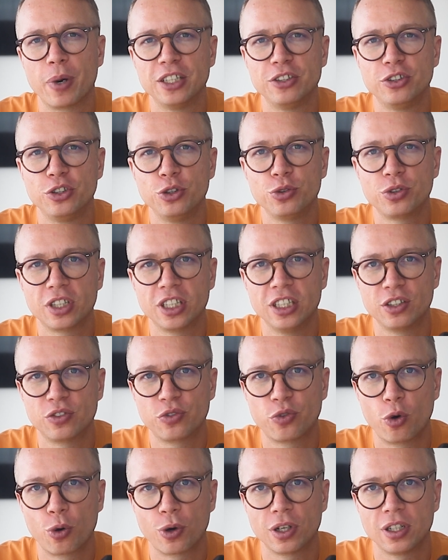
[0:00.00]
buy 2 skins
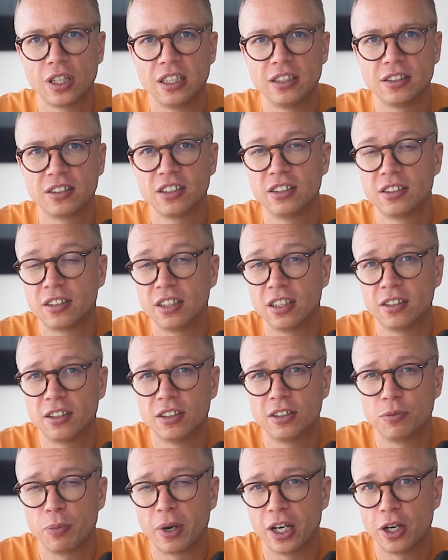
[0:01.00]
for it, and since this
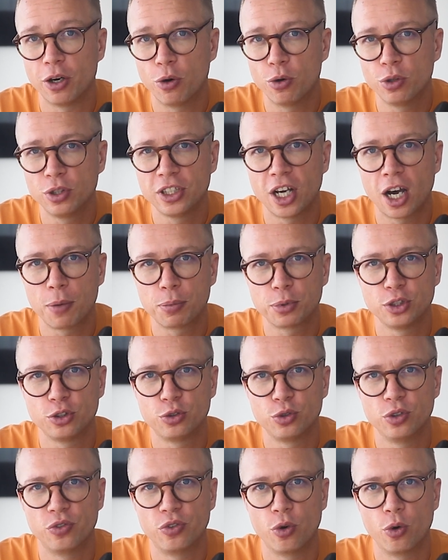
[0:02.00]
is my only option
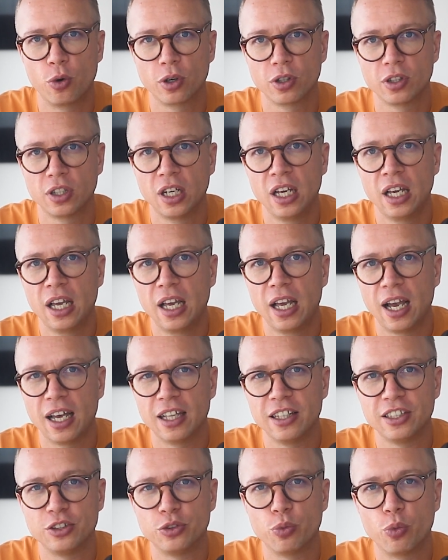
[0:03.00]
to afford
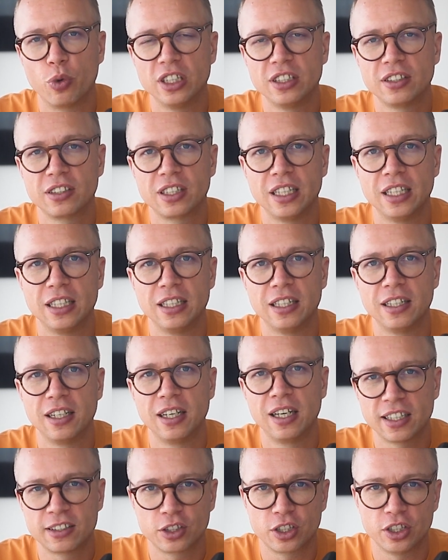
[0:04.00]
at least one skin,
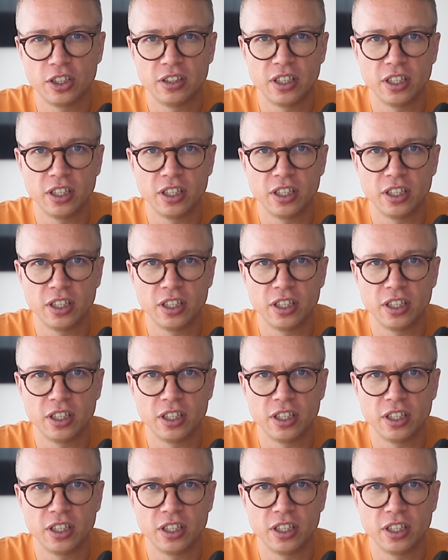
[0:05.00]
that's a good